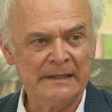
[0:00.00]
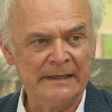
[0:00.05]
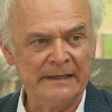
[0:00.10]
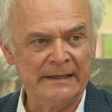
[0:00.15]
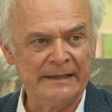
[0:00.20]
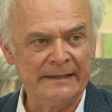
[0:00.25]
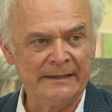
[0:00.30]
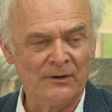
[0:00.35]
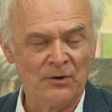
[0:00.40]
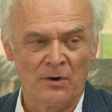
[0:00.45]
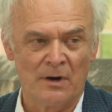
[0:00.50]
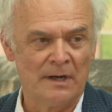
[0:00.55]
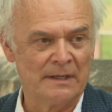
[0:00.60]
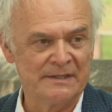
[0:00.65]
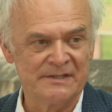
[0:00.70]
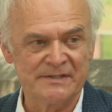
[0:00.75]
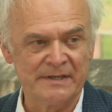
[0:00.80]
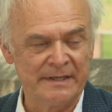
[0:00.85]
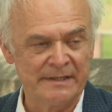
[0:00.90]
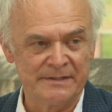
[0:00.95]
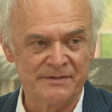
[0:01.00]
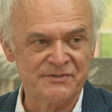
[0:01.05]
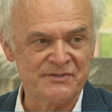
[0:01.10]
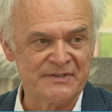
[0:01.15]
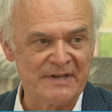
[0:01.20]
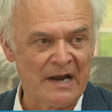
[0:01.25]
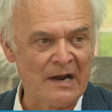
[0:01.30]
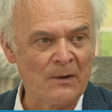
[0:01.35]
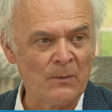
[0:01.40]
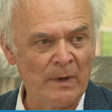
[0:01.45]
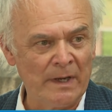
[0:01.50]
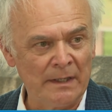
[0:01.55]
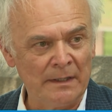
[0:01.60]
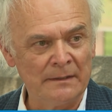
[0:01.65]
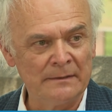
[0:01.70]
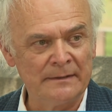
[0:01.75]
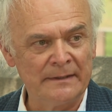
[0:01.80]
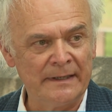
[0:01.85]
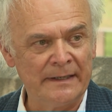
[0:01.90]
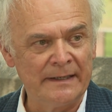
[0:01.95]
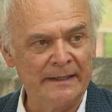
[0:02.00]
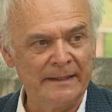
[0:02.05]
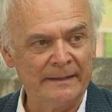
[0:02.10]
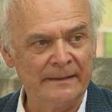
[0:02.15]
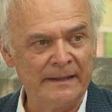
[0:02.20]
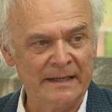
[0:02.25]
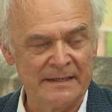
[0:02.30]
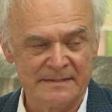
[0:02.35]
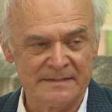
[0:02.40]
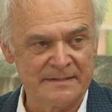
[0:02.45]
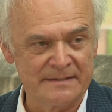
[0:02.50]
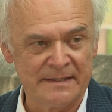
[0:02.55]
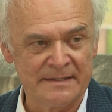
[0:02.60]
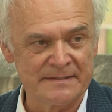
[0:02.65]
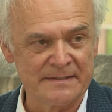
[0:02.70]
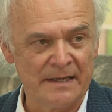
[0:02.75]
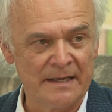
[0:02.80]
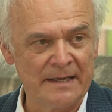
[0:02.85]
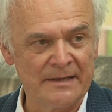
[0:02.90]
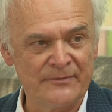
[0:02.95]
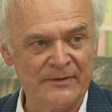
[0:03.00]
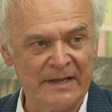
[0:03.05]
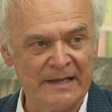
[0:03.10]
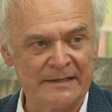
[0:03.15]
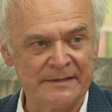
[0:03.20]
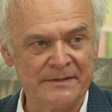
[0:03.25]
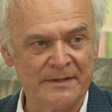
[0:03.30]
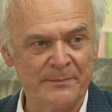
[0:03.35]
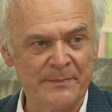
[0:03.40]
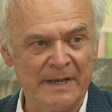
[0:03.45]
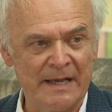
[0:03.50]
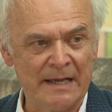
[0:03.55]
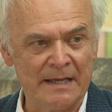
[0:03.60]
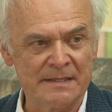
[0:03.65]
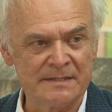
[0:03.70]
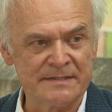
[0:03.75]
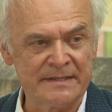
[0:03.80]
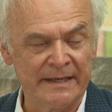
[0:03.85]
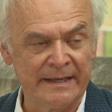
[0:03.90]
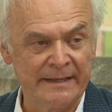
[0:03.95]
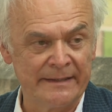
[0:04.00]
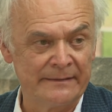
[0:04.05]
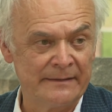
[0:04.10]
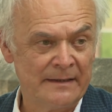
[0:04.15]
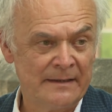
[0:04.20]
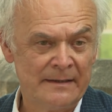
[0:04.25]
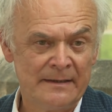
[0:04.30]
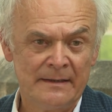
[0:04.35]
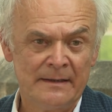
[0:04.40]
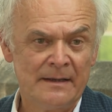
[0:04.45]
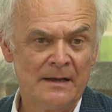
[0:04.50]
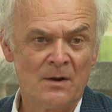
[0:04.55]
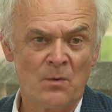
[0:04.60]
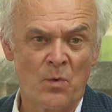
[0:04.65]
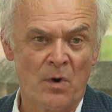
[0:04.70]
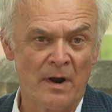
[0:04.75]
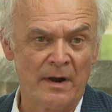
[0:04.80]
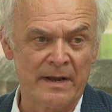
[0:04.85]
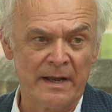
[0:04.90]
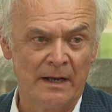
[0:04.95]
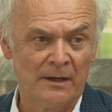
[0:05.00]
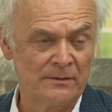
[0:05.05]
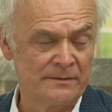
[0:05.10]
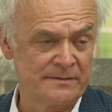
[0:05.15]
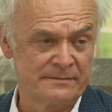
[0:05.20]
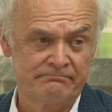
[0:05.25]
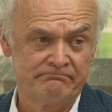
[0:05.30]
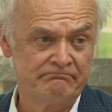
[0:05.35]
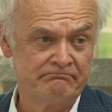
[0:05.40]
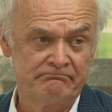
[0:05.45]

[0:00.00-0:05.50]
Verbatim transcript: uh, or on a, in a stairwell, uh, as as I have had in the past, and work out